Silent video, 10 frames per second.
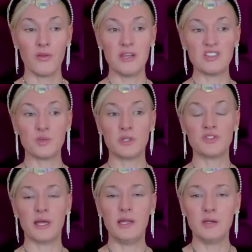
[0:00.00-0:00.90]
This
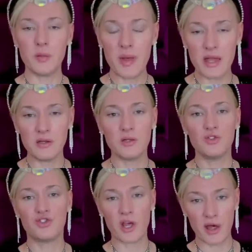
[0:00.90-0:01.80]
was
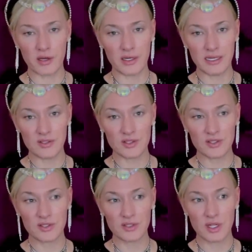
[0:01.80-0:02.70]
independent
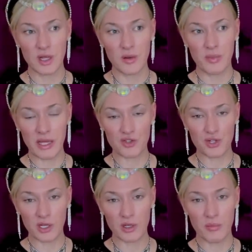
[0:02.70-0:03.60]
journalists
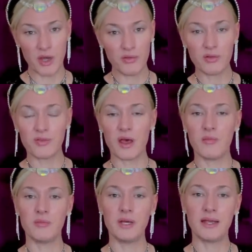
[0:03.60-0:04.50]
pitching both of
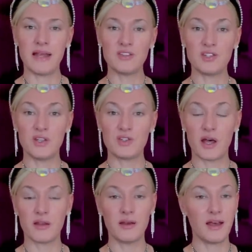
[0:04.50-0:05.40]
them against each
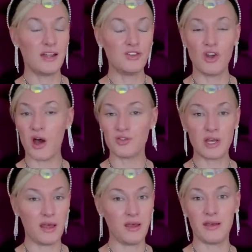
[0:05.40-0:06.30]
other and not
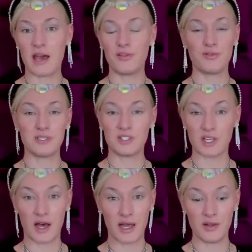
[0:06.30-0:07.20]
taking Catherine's
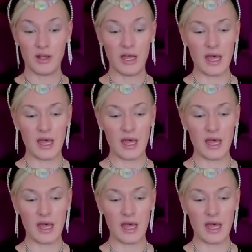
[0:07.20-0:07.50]
side.